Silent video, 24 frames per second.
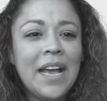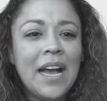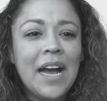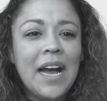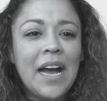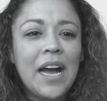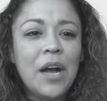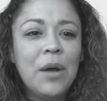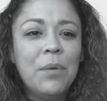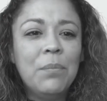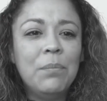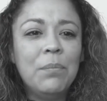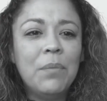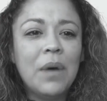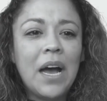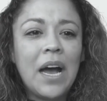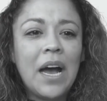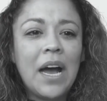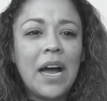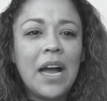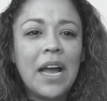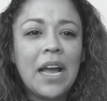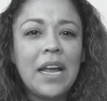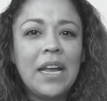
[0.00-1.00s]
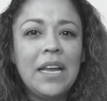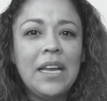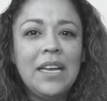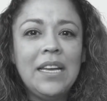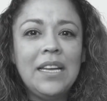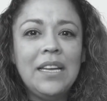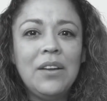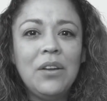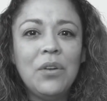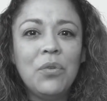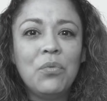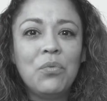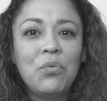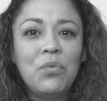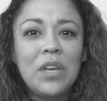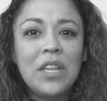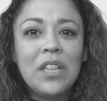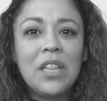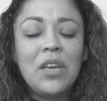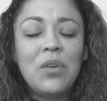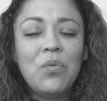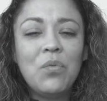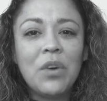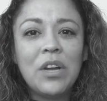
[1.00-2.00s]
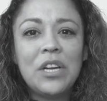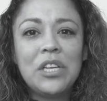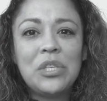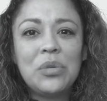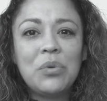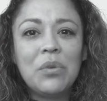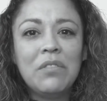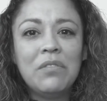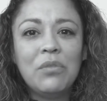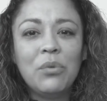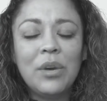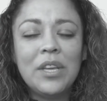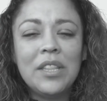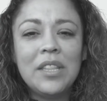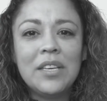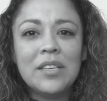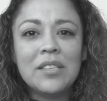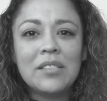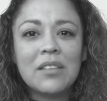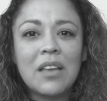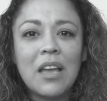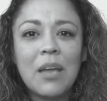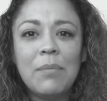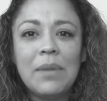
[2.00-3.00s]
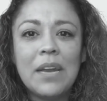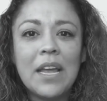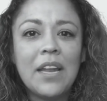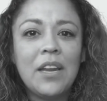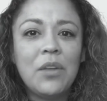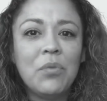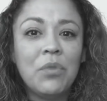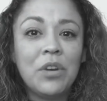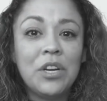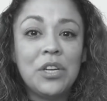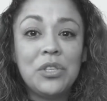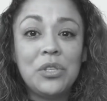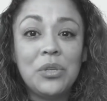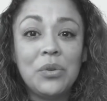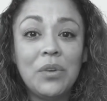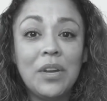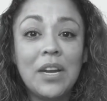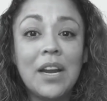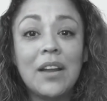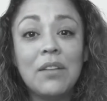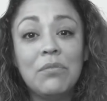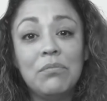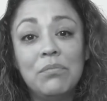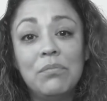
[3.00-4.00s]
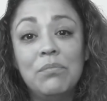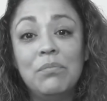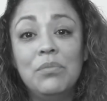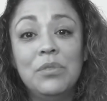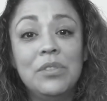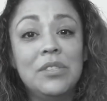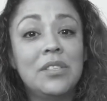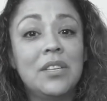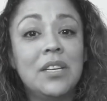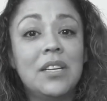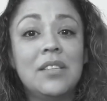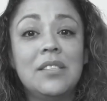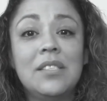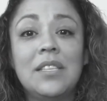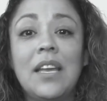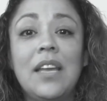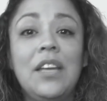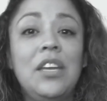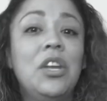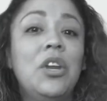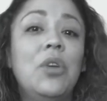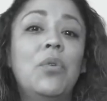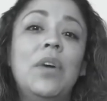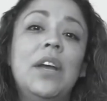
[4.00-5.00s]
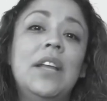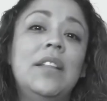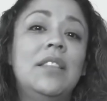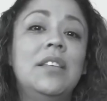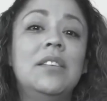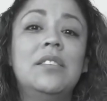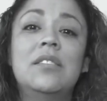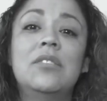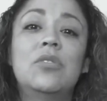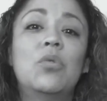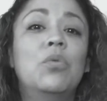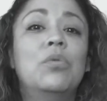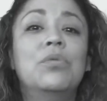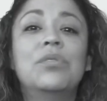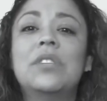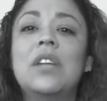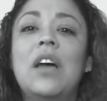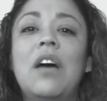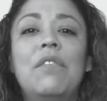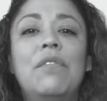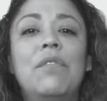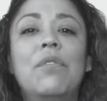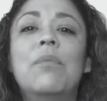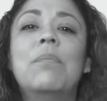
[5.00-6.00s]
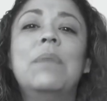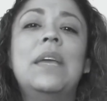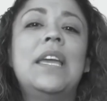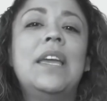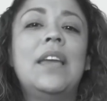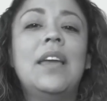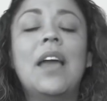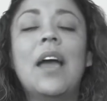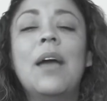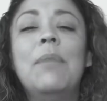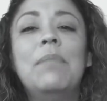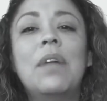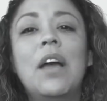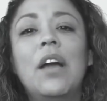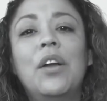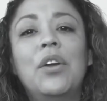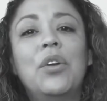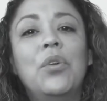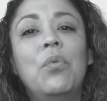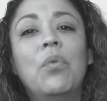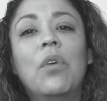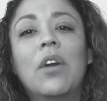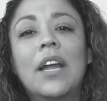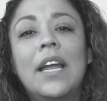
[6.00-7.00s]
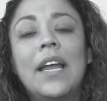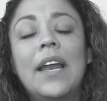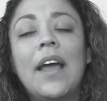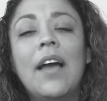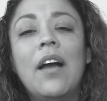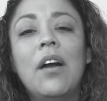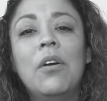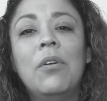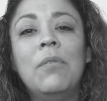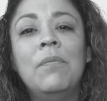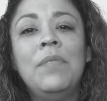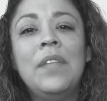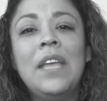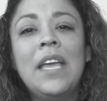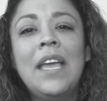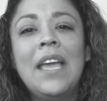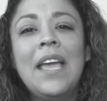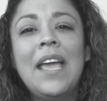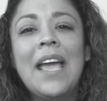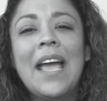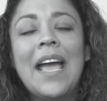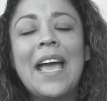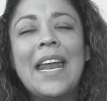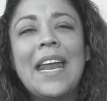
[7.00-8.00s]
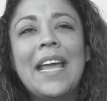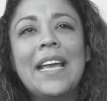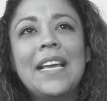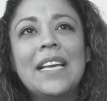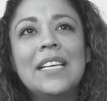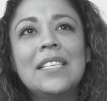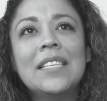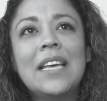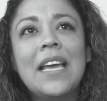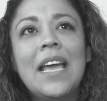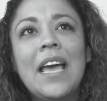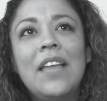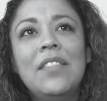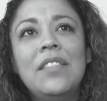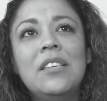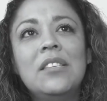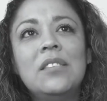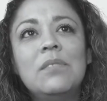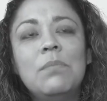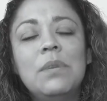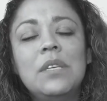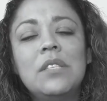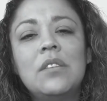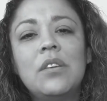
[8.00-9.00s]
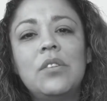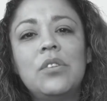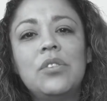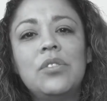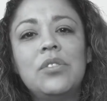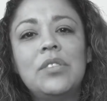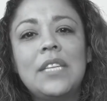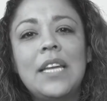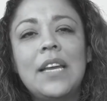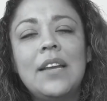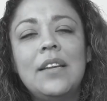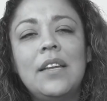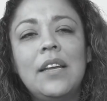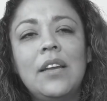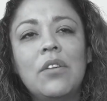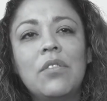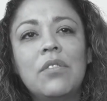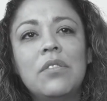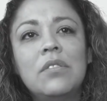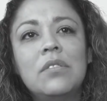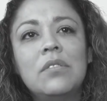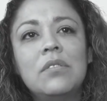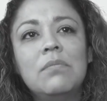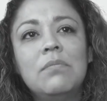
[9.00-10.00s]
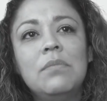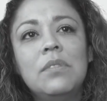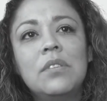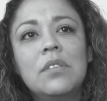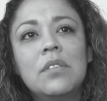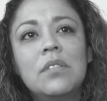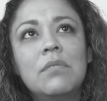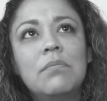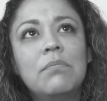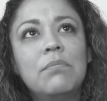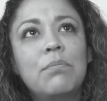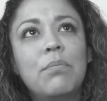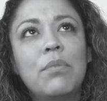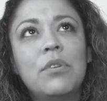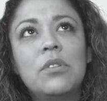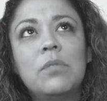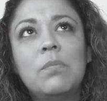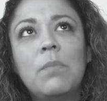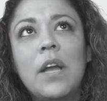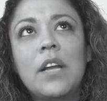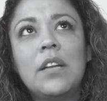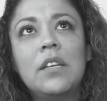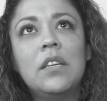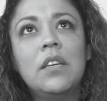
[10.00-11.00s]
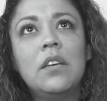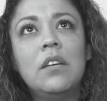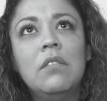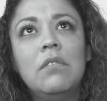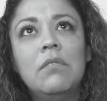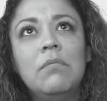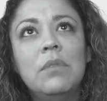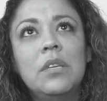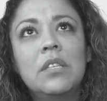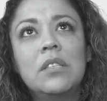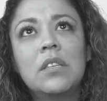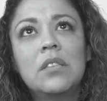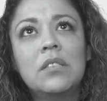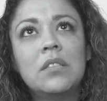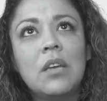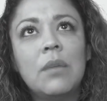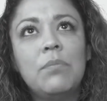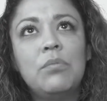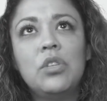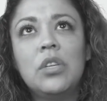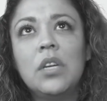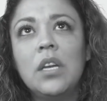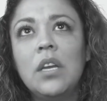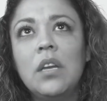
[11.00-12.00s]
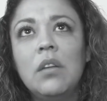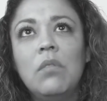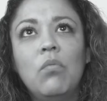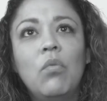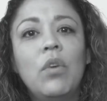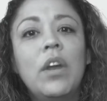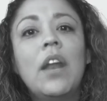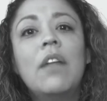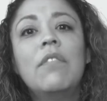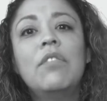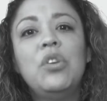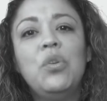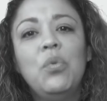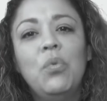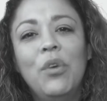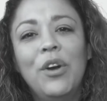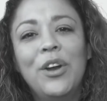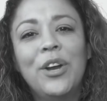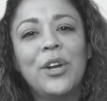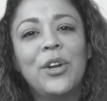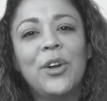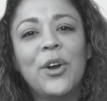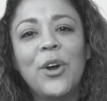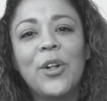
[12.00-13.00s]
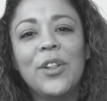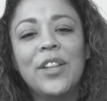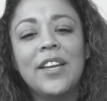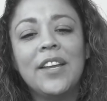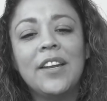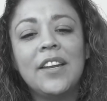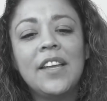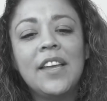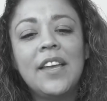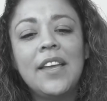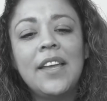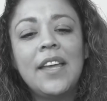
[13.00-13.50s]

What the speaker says: I really wanted to avoid the assignment. I didn't want to do it. I was going to say, you know what? This school's not for me. I'm not going to work it out. And I guess I had this misunderstanding, or this misconception, whatever you want to call it,